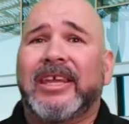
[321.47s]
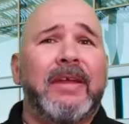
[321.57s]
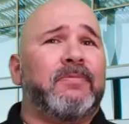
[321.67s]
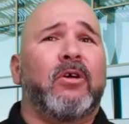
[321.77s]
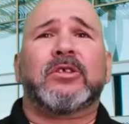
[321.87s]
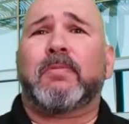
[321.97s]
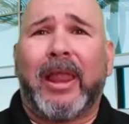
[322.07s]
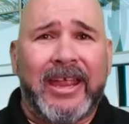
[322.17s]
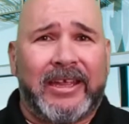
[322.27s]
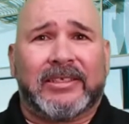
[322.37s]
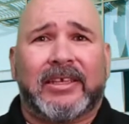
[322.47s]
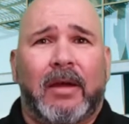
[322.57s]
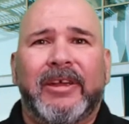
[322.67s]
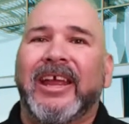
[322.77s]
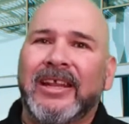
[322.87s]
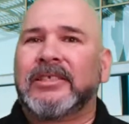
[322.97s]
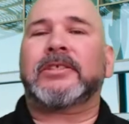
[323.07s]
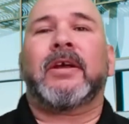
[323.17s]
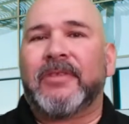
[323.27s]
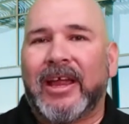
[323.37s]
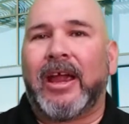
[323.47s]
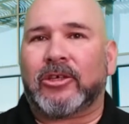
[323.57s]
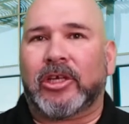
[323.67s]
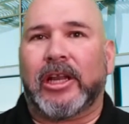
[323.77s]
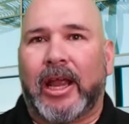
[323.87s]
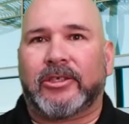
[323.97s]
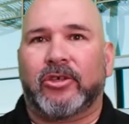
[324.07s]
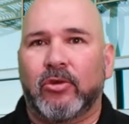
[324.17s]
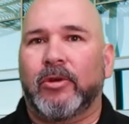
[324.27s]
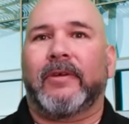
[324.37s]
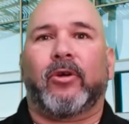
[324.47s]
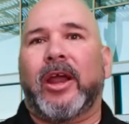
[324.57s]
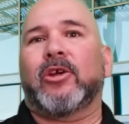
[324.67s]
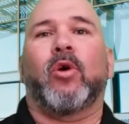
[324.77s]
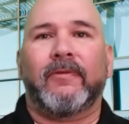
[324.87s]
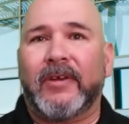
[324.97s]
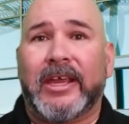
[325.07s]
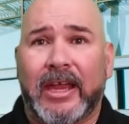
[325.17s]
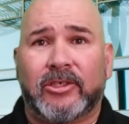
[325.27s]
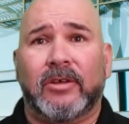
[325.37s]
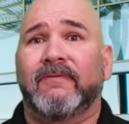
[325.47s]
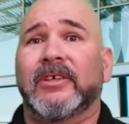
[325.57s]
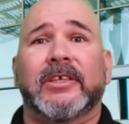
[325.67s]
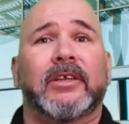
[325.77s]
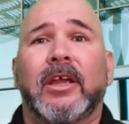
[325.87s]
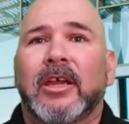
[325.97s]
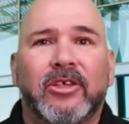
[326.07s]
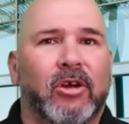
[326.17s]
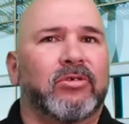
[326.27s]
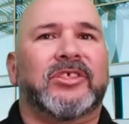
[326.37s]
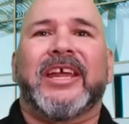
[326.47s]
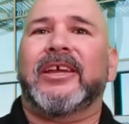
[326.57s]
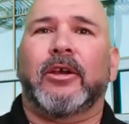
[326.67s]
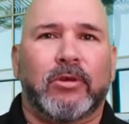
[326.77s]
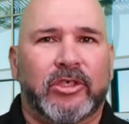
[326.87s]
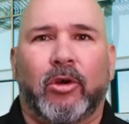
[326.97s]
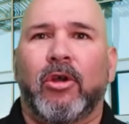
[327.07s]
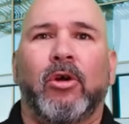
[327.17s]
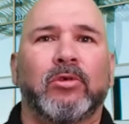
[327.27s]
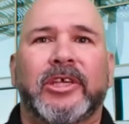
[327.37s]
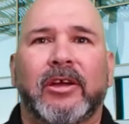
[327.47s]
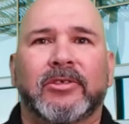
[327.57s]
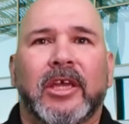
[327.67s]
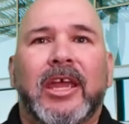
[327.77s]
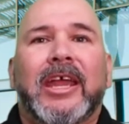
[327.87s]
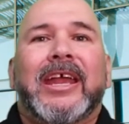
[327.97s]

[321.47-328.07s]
Keep those blankets coming. And this is something I actually like to do whenever I go on vacation, visit, staying in a resort or hotels.